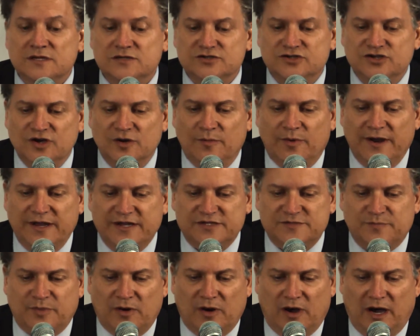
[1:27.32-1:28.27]
Jill
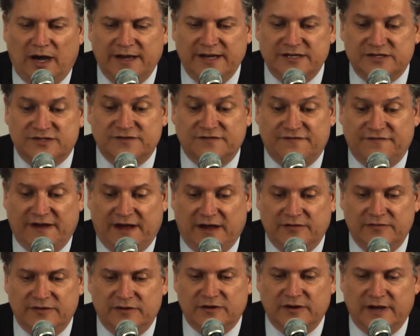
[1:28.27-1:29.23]
Banks-Broad is the
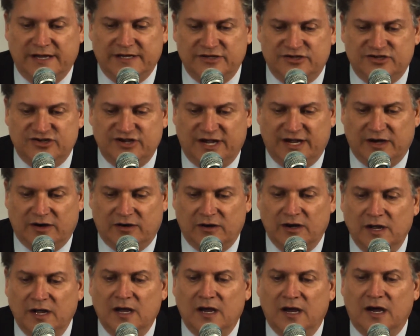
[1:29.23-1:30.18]
founder and chair
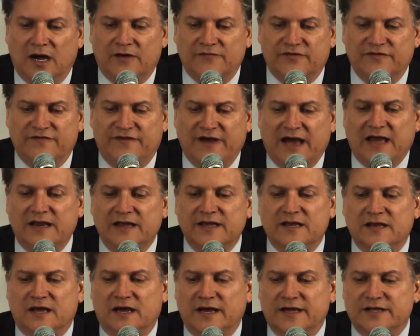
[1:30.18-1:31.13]
of the Valley
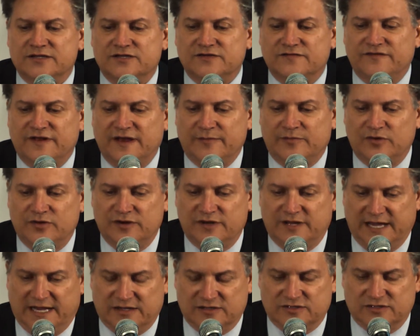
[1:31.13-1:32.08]
Alliance of Neighborhood
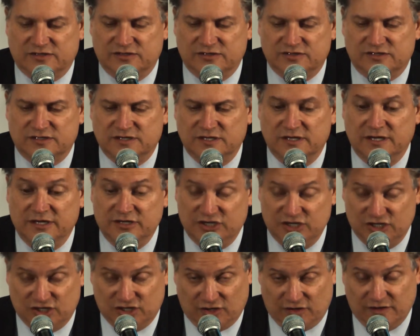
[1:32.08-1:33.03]
Councils, and
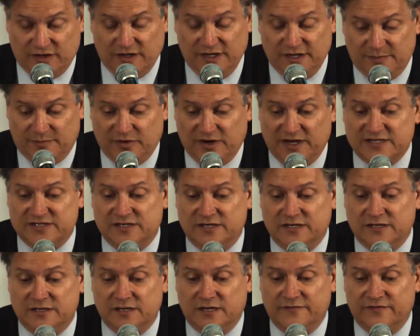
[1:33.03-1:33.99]
she's currently the
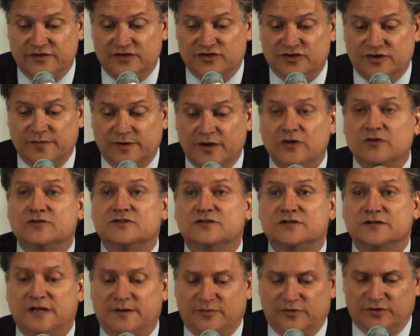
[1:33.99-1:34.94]
president of the Sherman Oaks
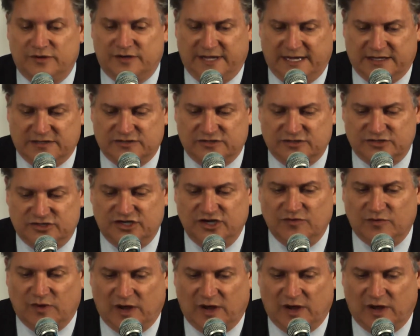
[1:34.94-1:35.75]
Neighborhood Council. She